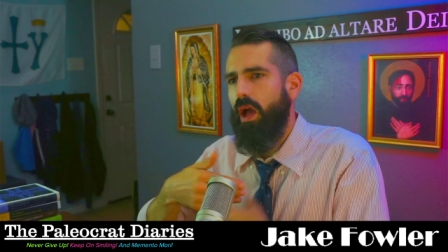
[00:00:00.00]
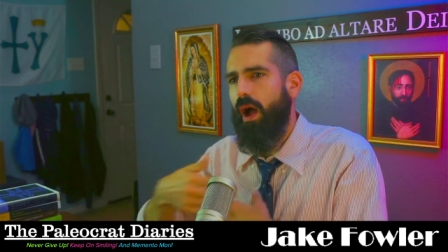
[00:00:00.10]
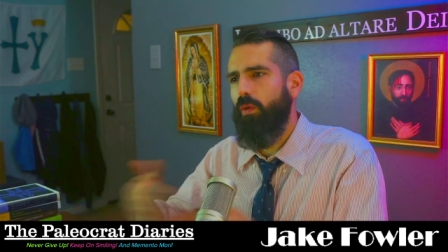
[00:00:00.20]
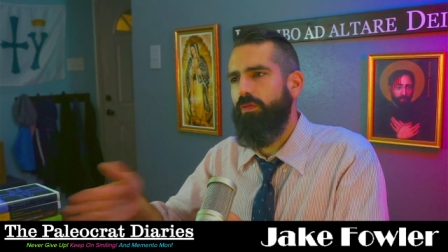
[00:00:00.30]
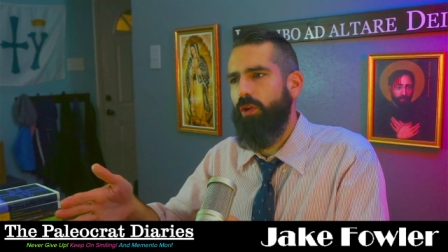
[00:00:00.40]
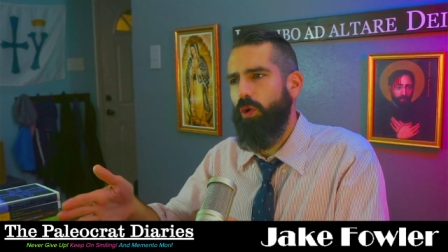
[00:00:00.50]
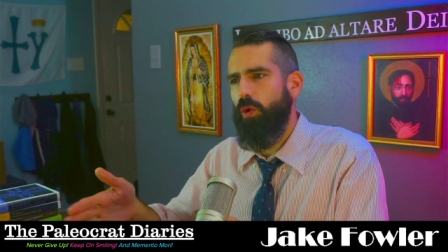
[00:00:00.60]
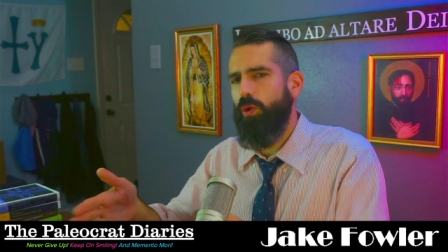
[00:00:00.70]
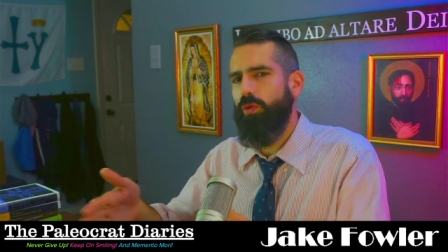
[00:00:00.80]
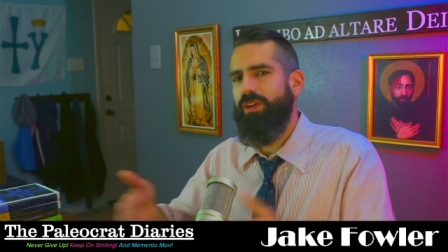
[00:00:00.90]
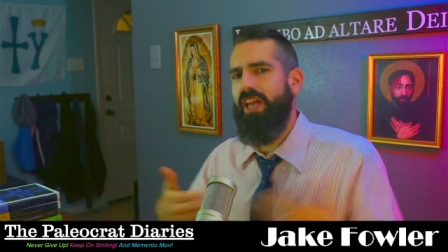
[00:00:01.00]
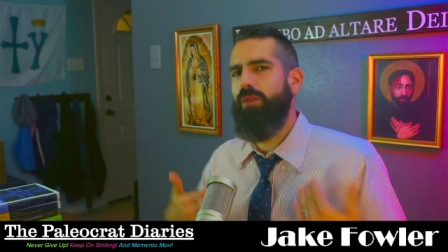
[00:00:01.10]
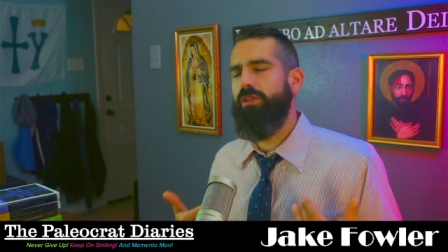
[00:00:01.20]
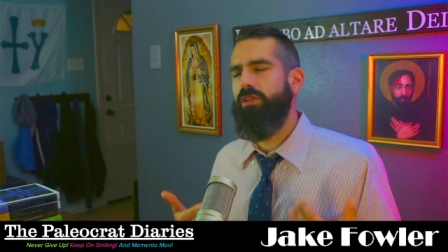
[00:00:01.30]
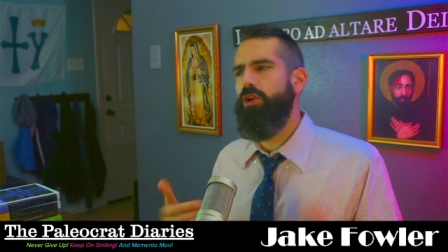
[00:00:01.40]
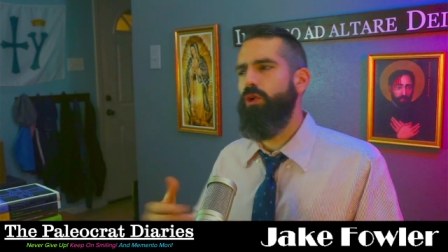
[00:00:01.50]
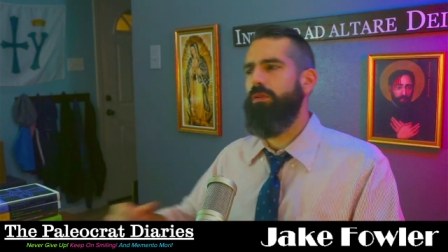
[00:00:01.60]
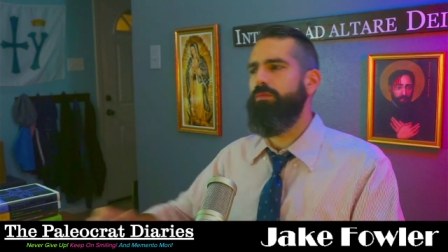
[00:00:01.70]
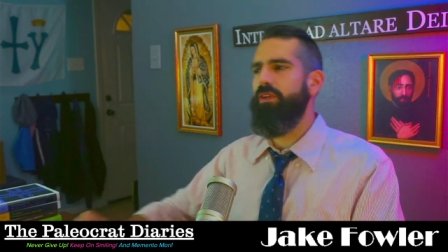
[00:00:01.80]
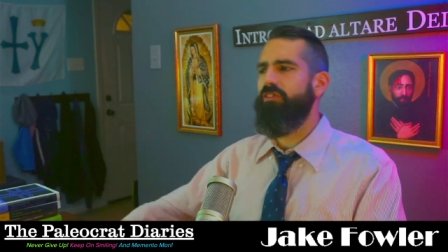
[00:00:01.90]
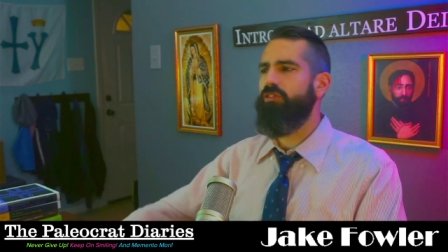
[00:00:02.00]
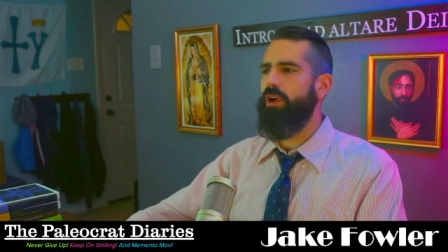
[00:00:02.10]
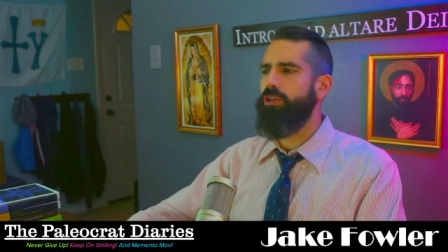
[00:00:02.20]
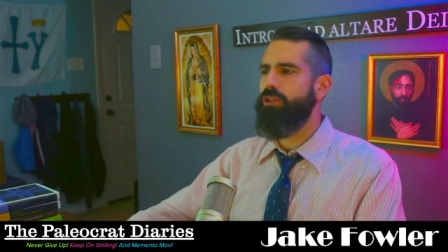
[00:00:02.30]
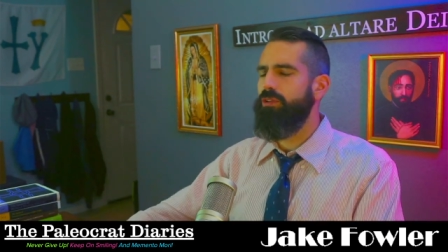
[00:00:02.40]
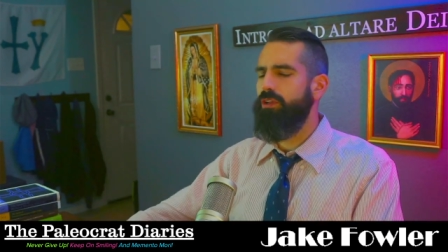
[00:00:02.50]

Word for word: out with the old, in with the new administration.